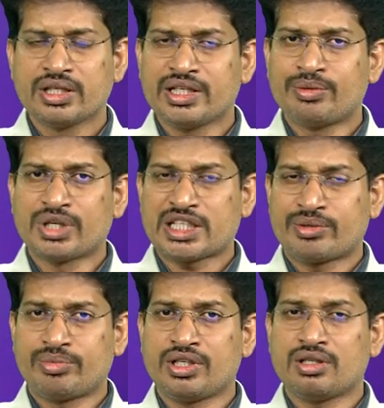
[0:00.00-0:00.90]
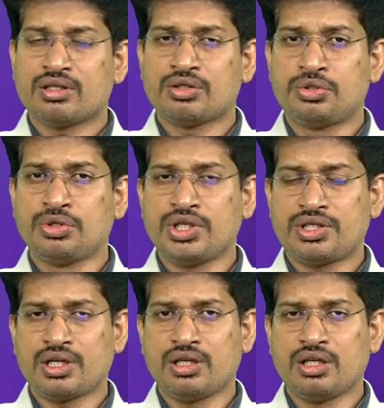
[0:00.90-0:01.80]
it must be
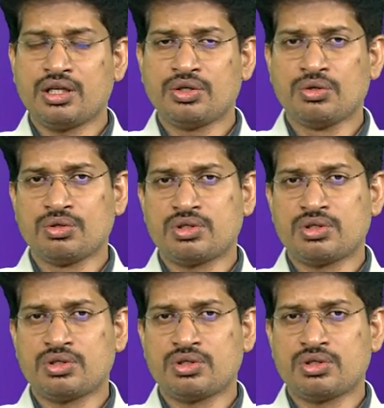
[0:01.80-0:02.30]
judicially used